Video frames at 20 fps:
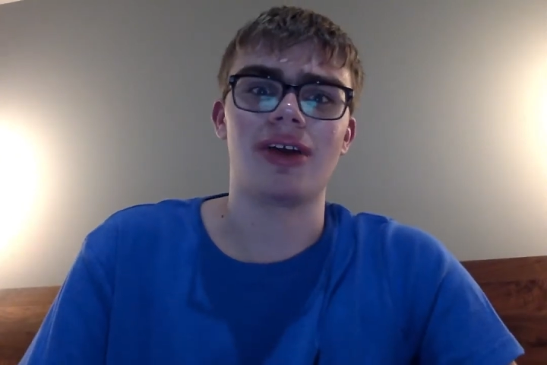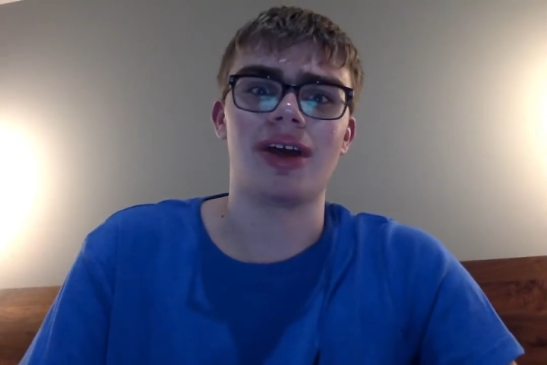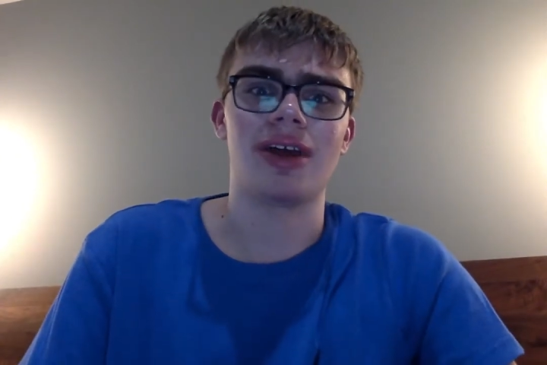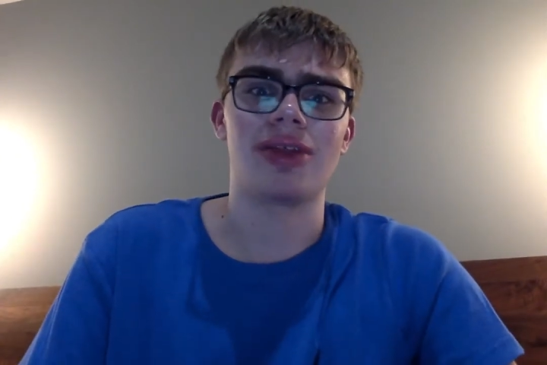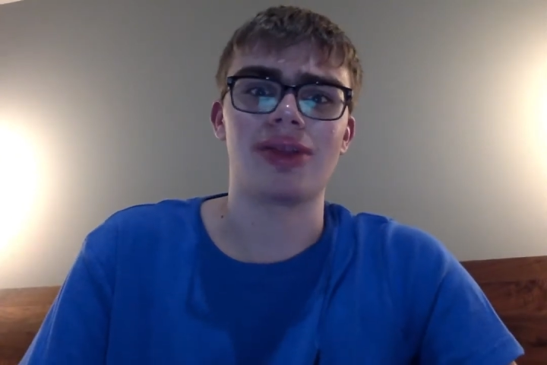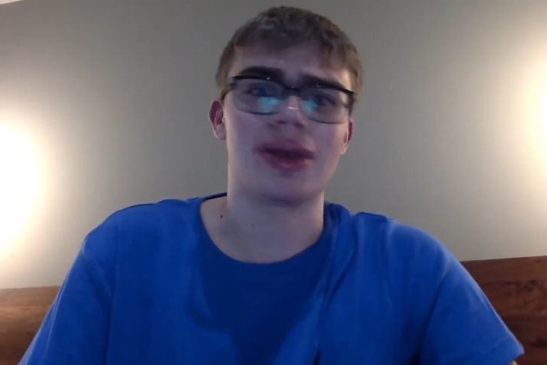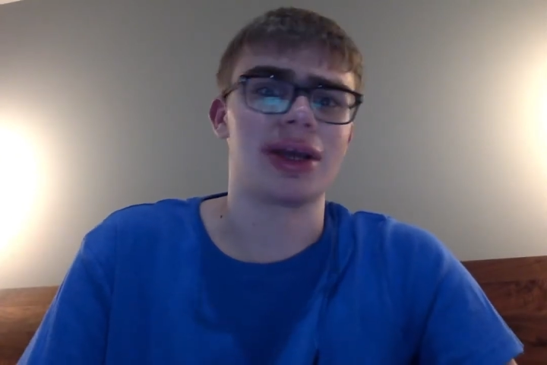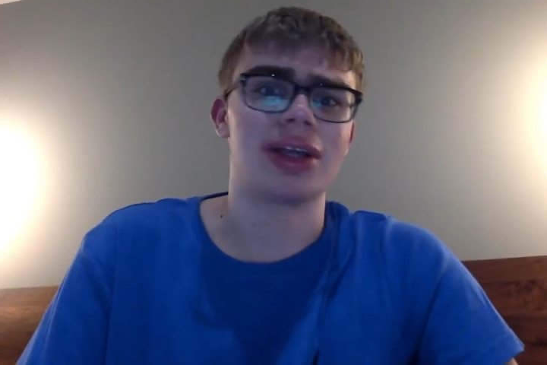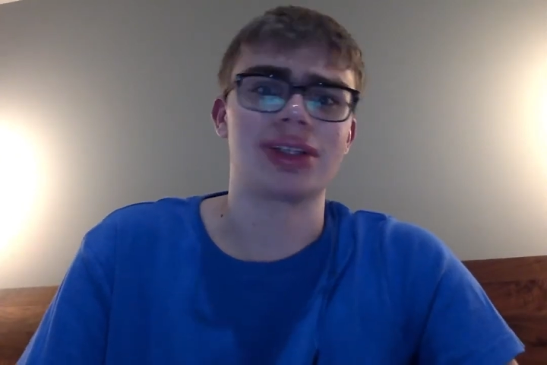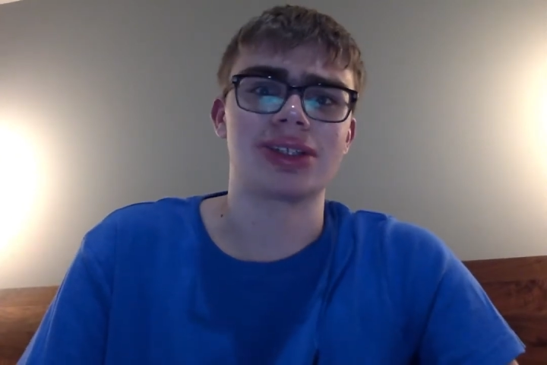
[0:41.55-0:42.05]

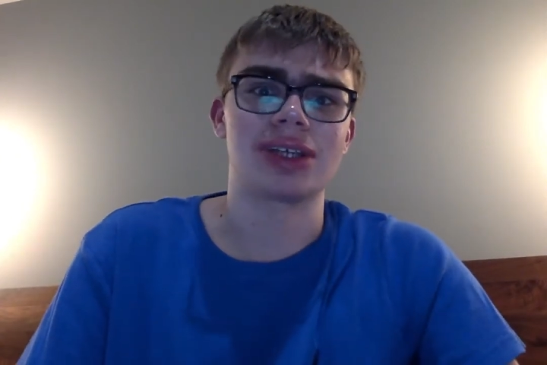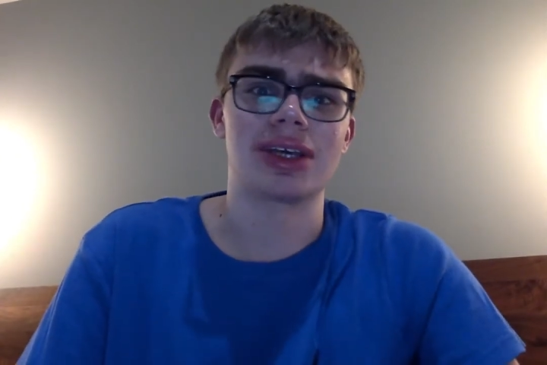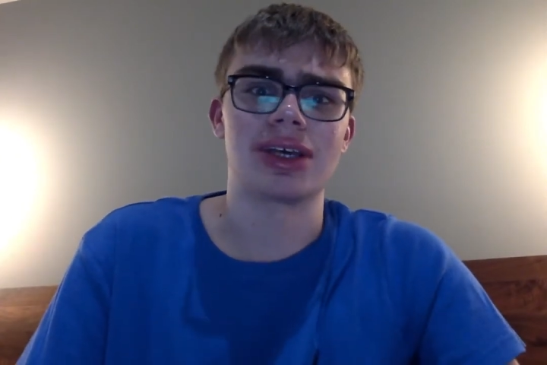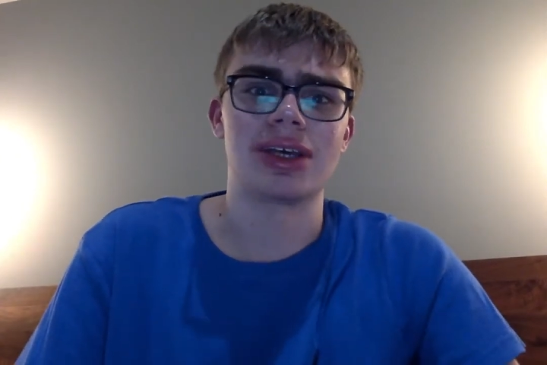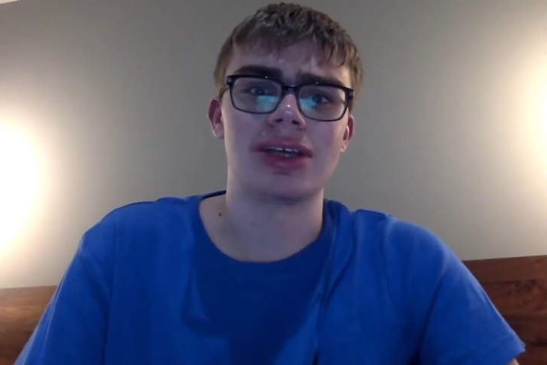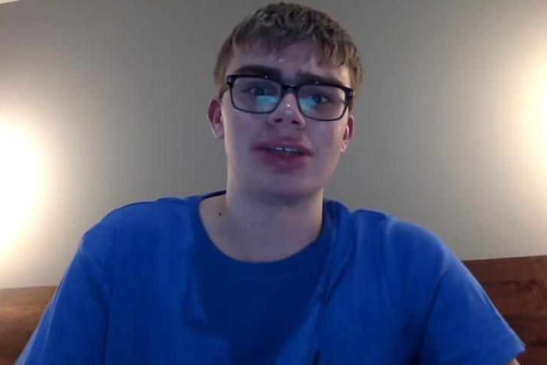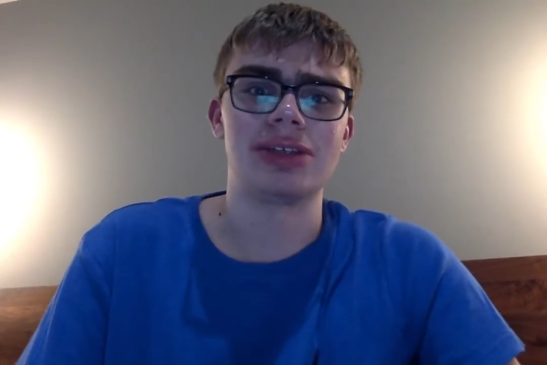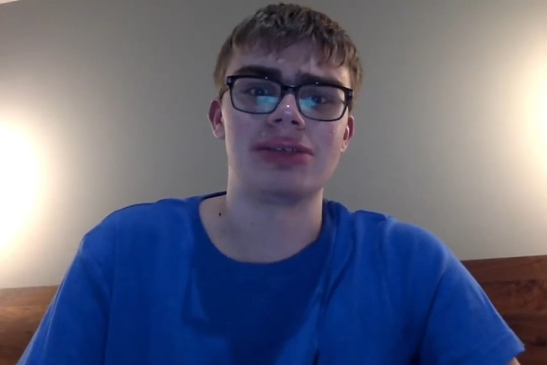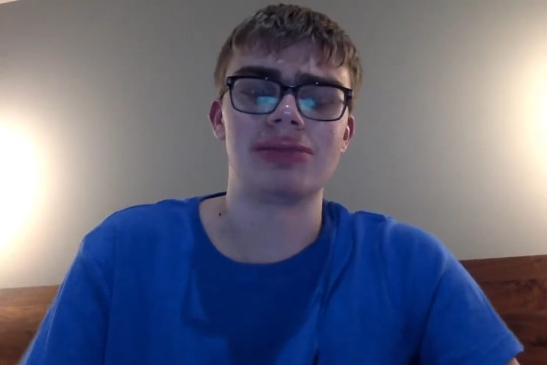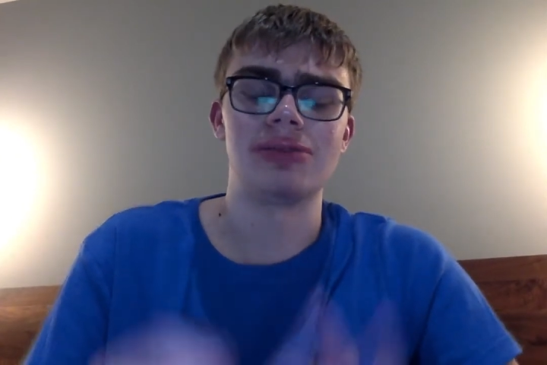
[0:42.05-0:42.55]
anything. It's a
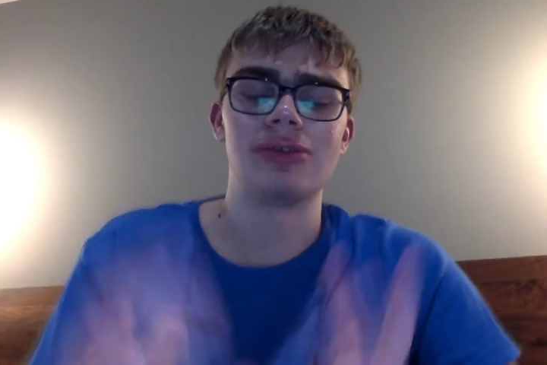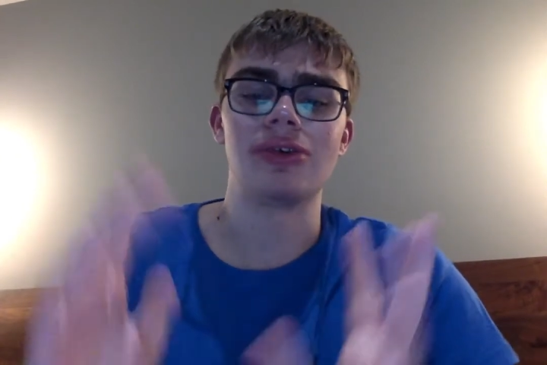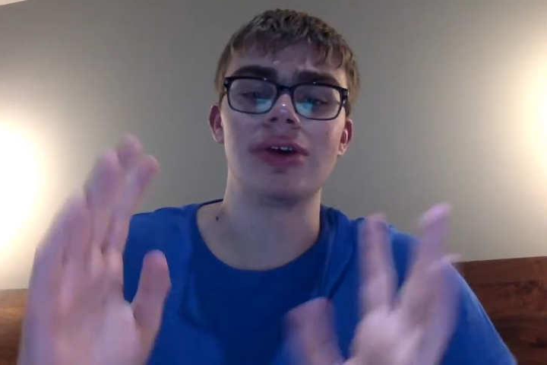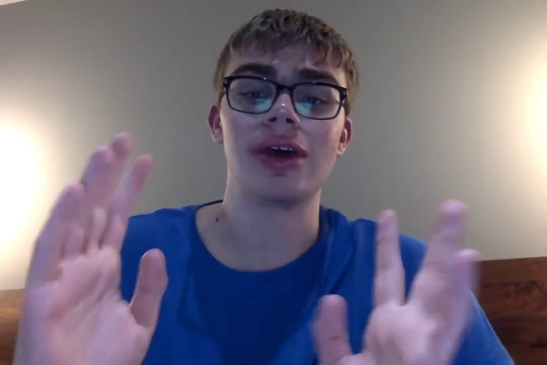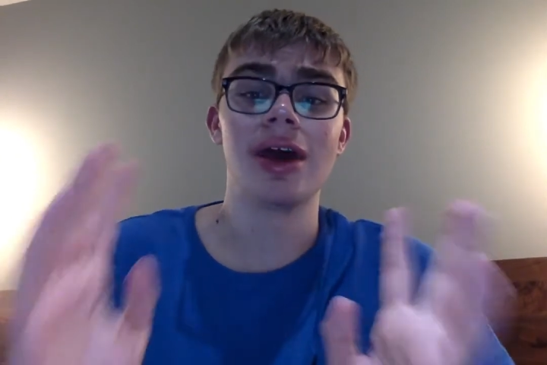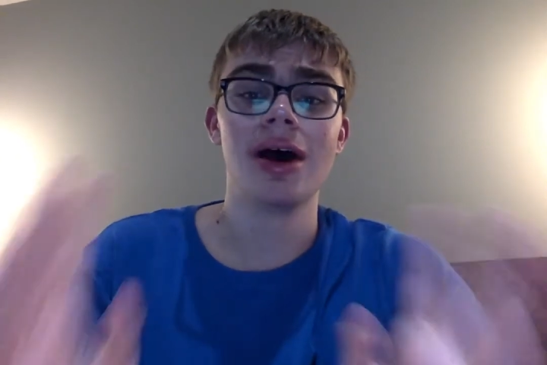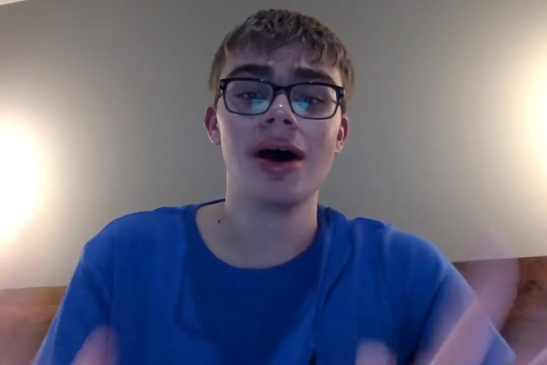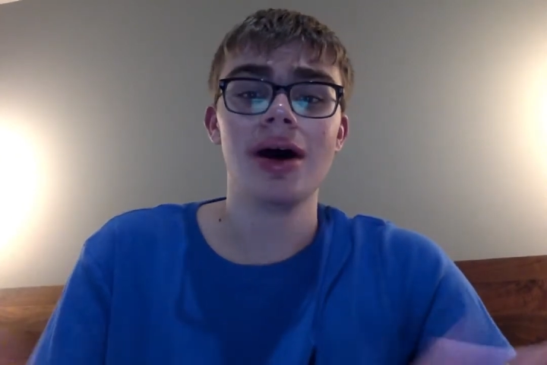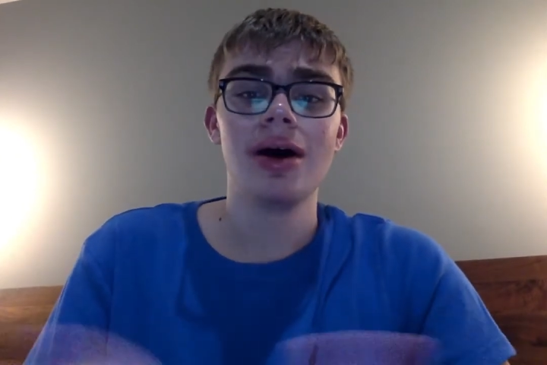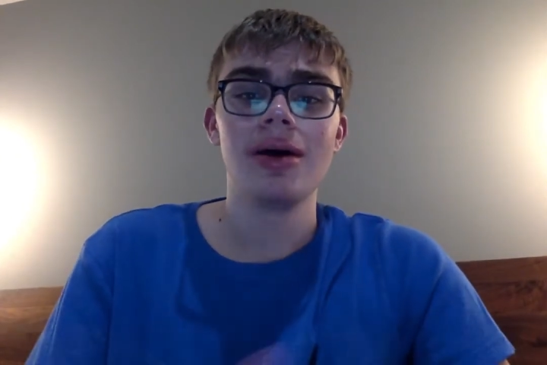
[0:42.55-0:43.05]
kid's
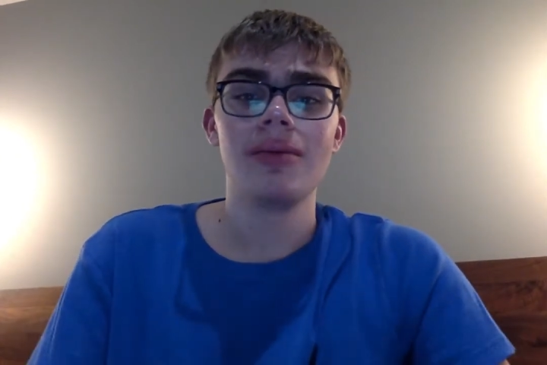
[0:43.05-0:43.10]
movie.